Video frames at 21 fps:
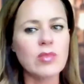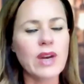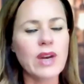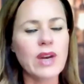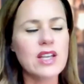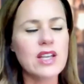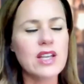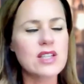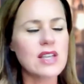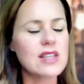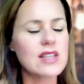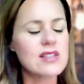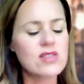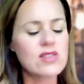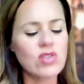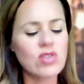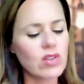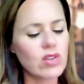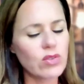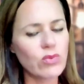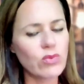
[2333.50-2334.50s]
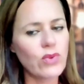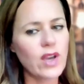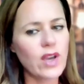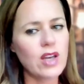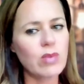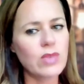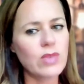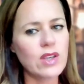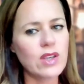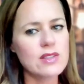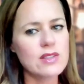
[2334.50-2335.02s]
but I still couldn't find
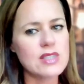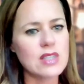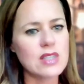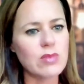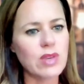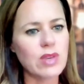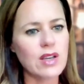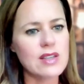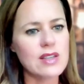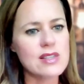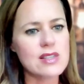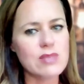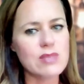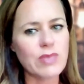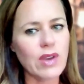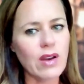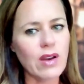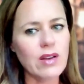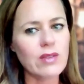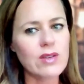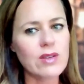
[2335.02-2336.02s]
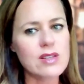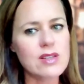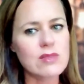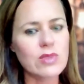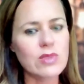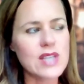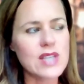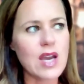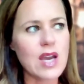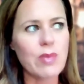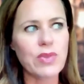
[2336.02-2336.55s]
him guilty because it's beyond a reasonable
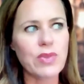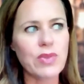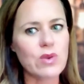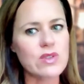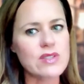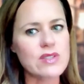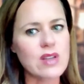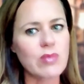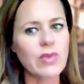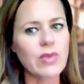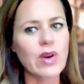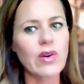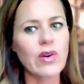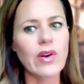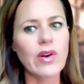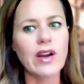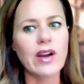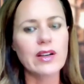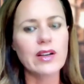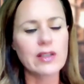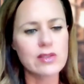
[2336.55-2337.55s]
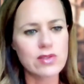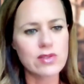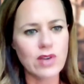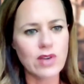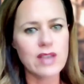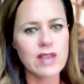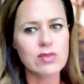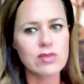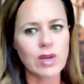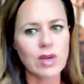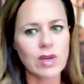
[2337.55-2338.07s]
doubt, but there was something going on because you
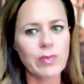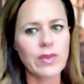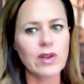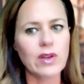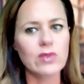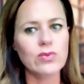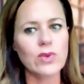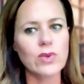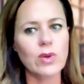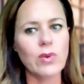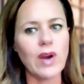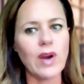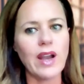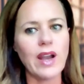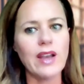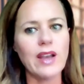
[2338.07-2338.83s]
guys were up there for a while.